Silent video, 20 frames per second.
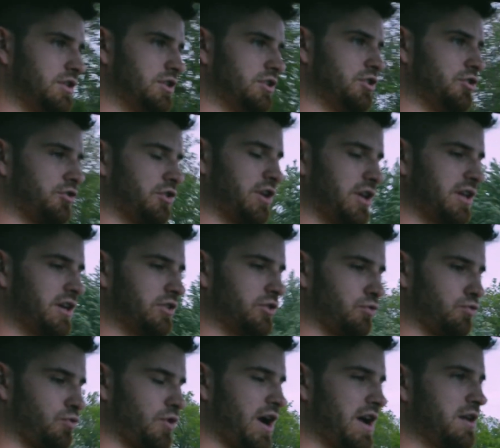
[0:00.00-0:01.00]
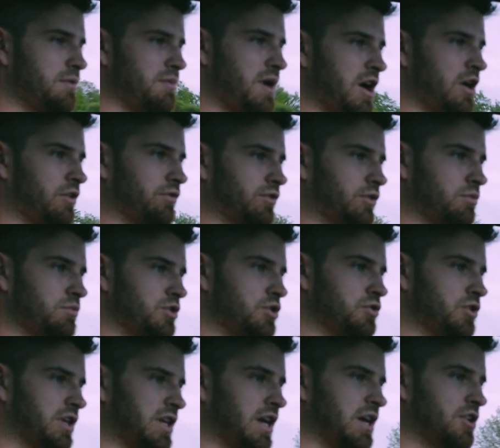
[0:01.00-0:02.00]
You're getting the right amount of
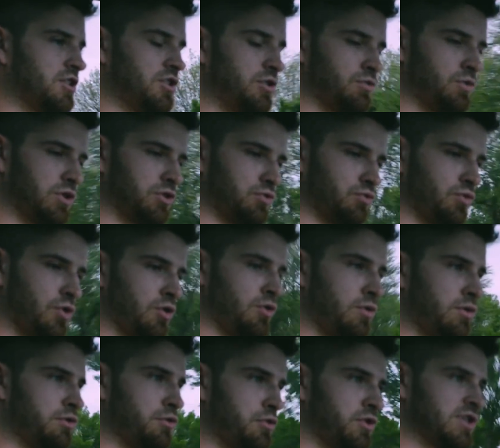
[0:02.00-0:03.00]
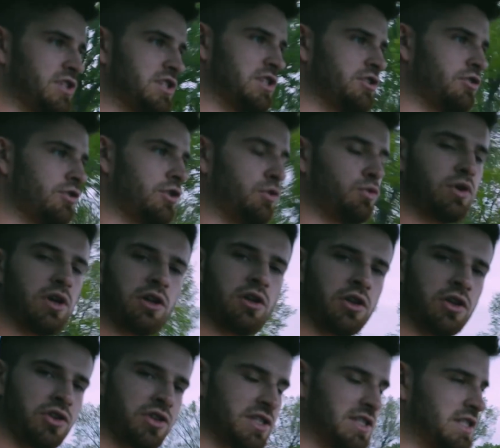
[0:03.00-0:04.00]
communication with the road through the steering wheel
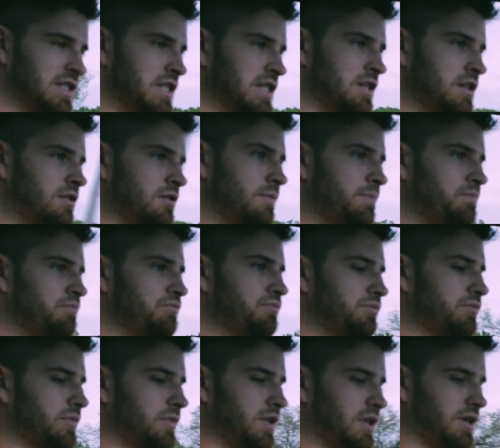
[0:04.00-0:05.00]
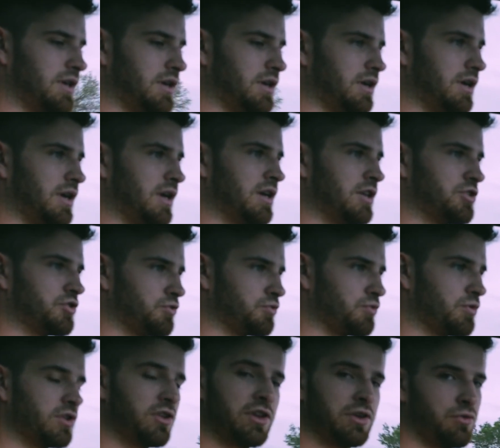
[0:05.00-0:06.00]
and the seat, and it's a
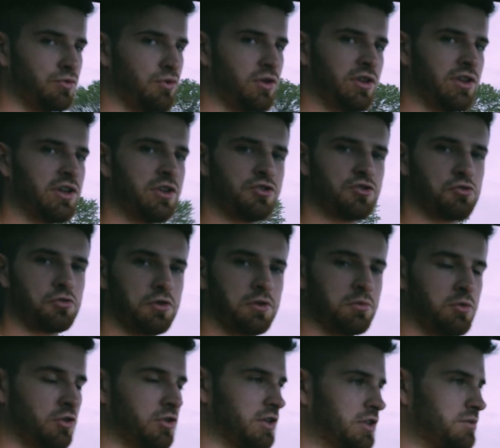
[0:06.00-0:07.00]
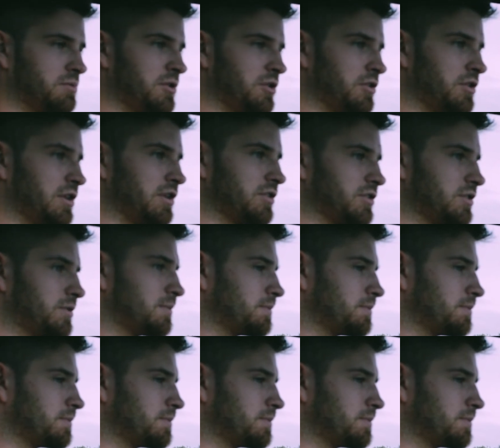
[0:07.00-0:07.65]
really, really enjoyable experience.